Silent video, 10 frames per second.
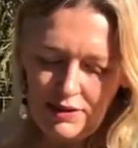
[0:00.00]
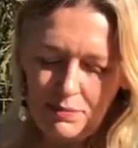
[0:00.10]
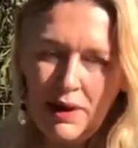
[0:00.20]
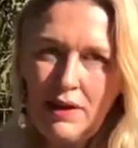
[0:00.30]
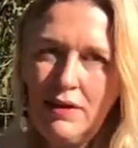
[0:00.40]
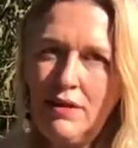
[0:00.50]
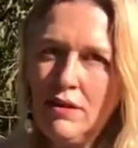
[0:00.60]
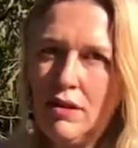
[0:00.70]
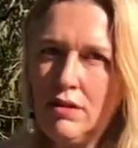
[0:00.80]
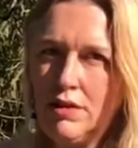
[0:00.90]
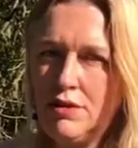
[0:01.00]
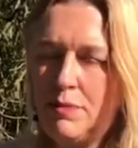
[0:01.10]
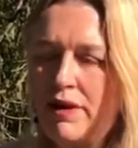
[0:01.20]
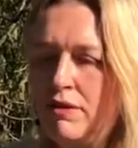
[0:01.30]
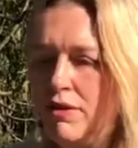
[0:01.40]
by the Scottish
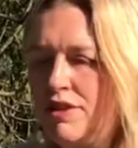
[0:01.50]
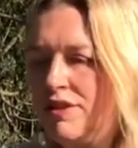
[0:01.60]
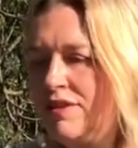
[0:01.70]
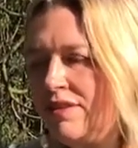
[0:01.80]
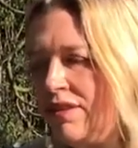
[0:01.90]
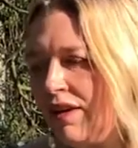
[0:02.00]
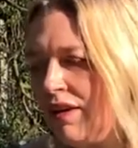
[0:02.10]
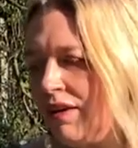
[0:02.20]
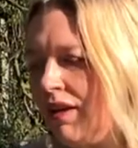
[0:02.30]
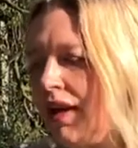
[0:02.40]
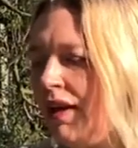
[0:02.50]
baronial style